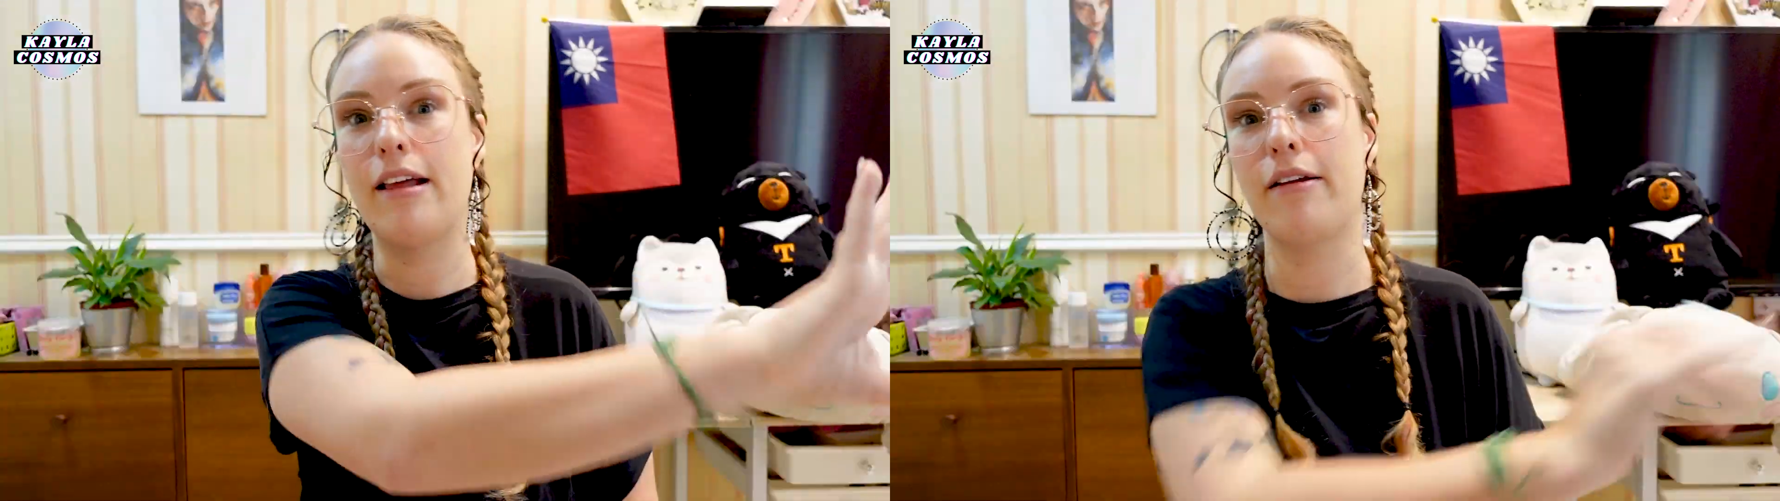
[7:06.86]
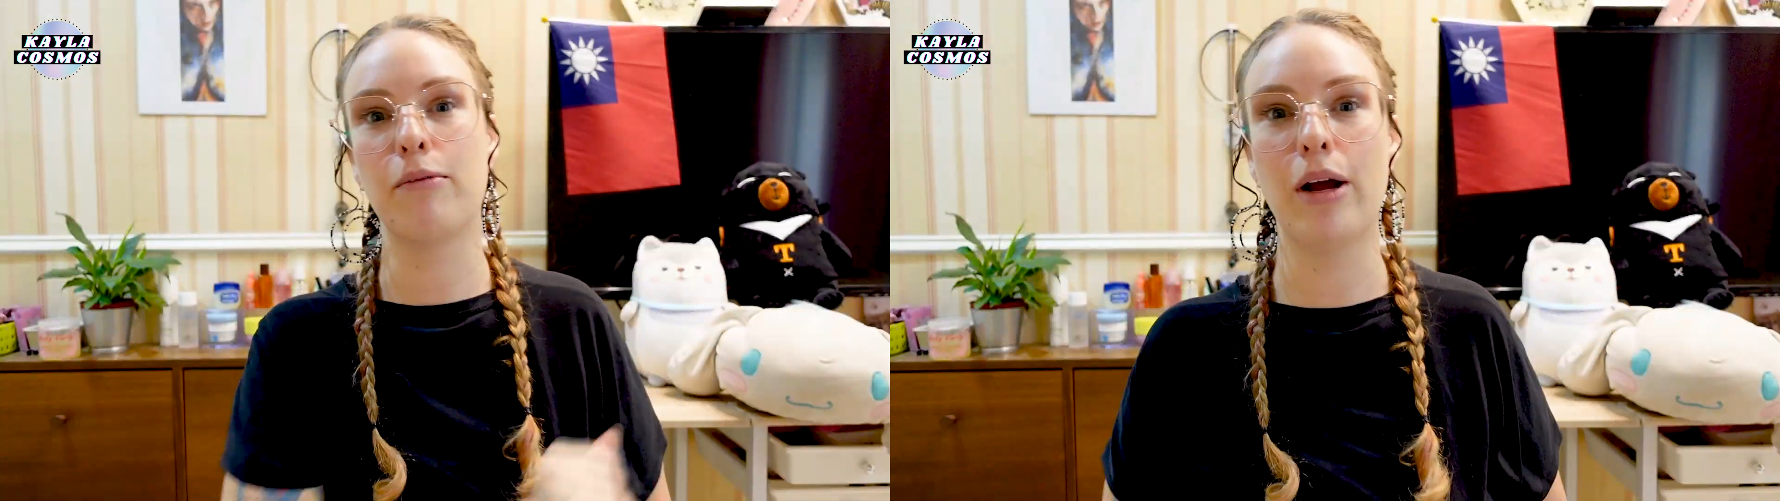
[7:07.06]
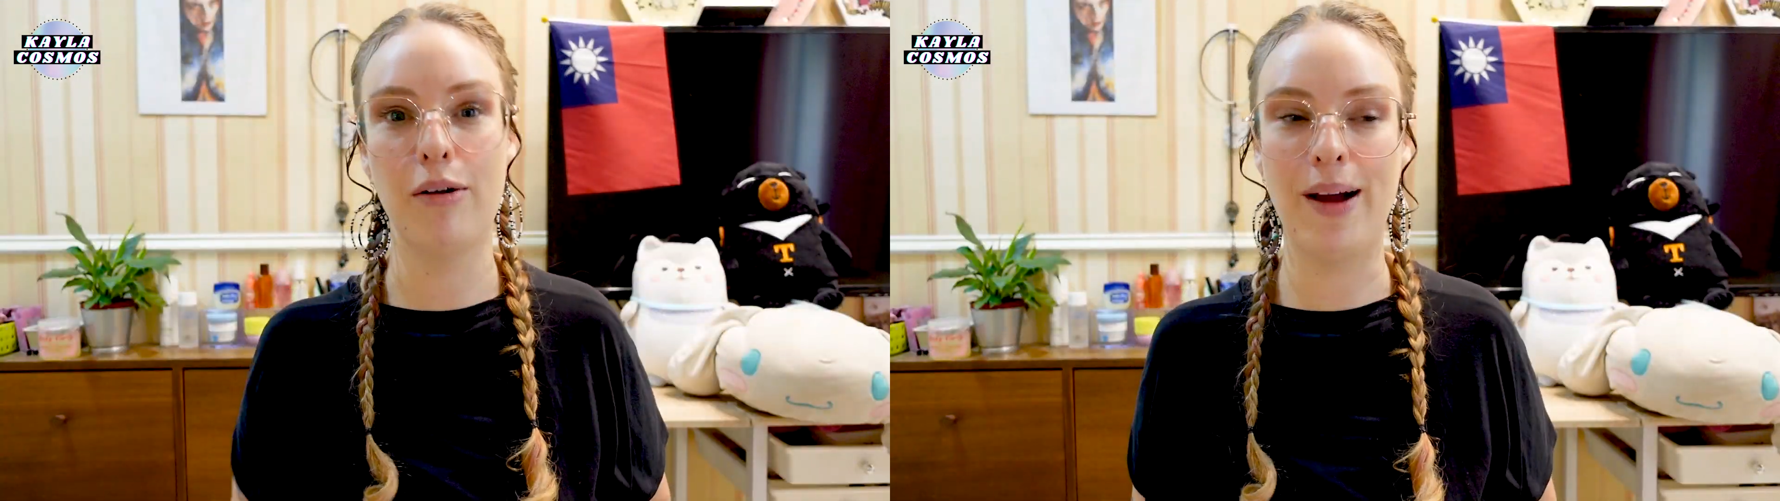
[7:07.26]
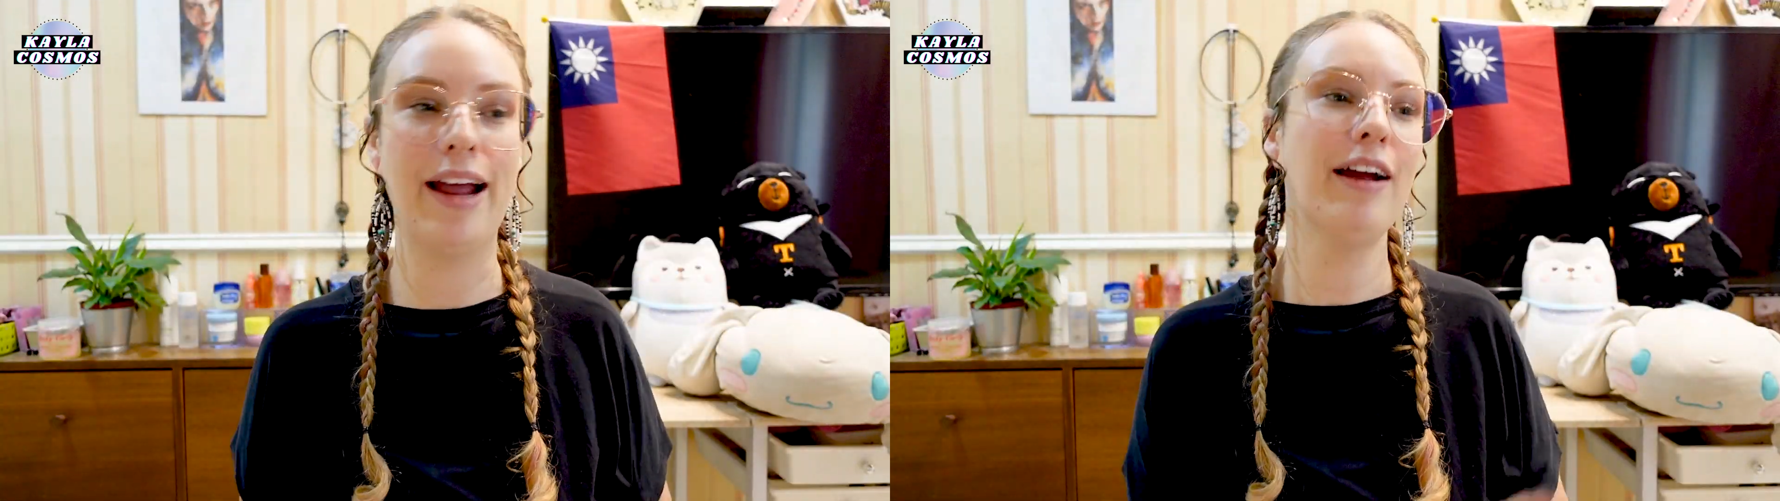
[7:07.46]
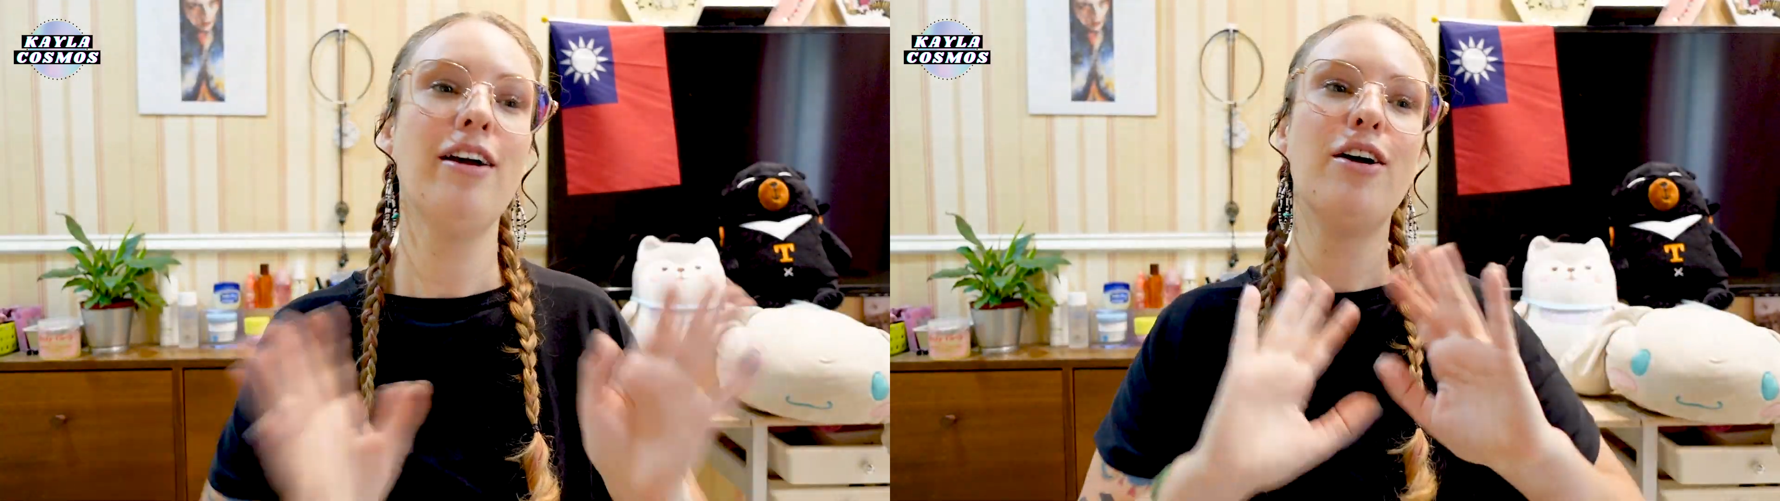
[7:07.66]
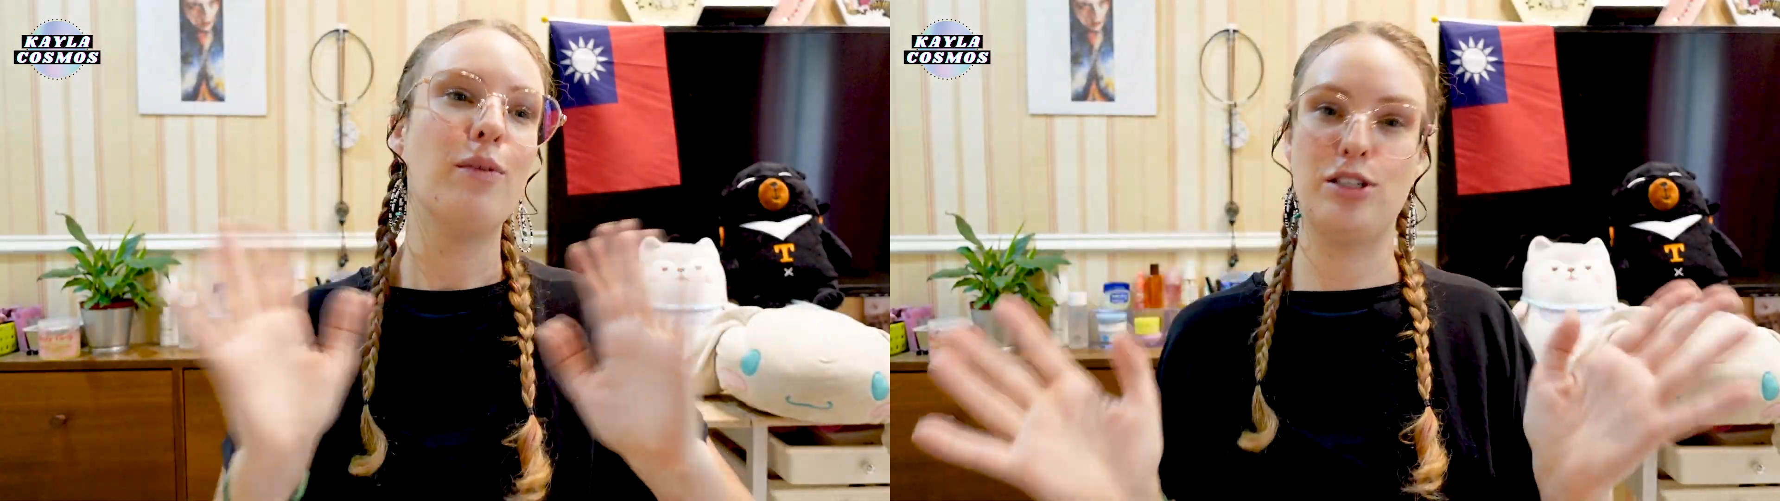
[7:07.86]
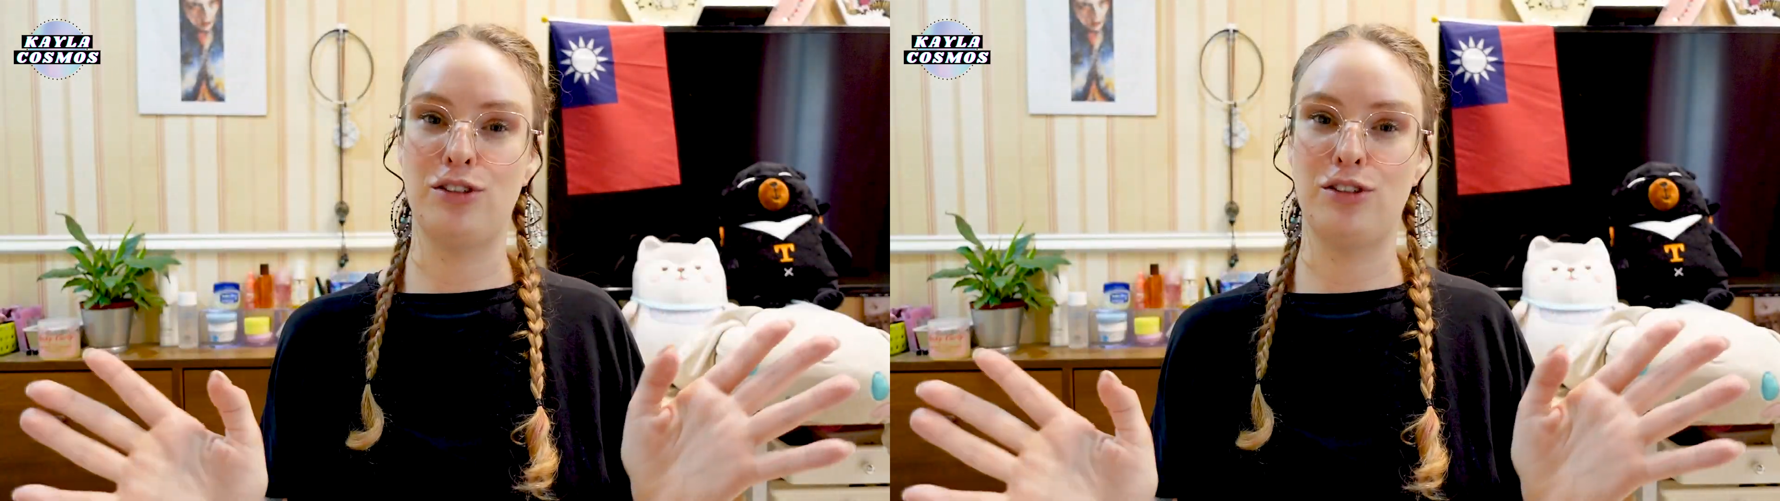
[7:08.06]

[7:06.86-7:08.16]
they run away, which